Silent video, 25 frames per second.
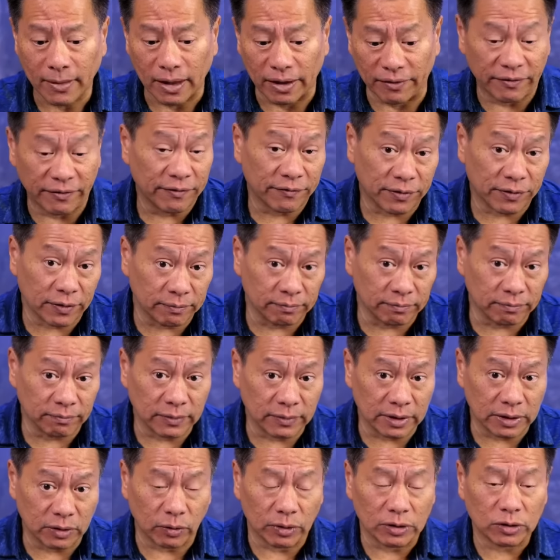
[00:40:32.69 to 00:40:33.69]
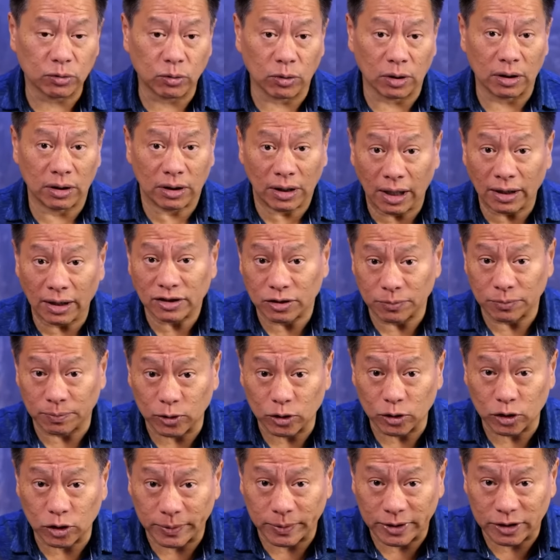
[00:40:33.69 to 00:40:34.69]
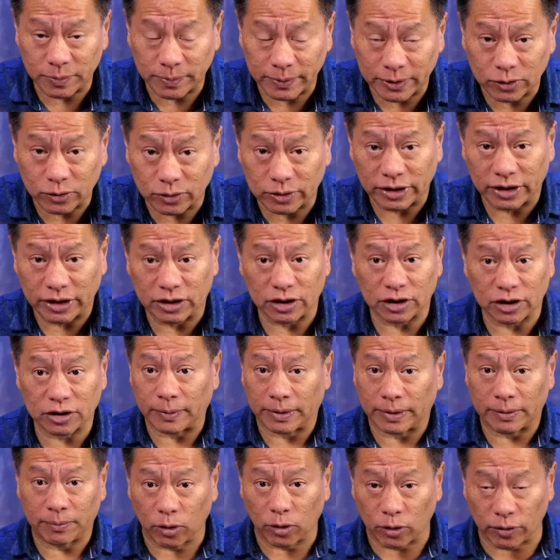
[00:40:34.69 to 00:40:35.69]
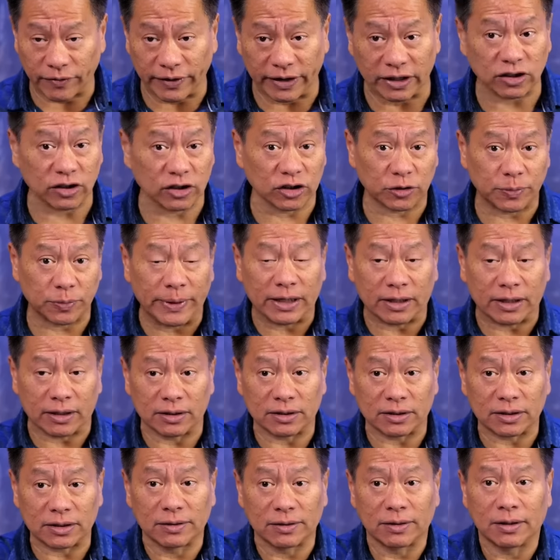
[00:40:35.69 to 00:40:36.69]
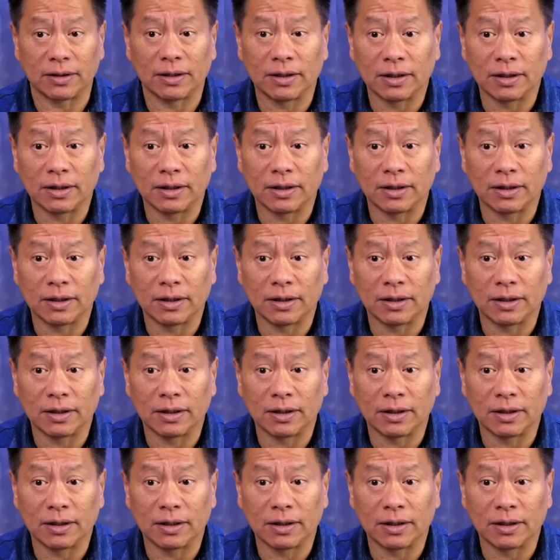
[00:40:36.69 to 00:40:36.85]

even from the ones who are not supposed to be spiritual teachers, but motivational speakers,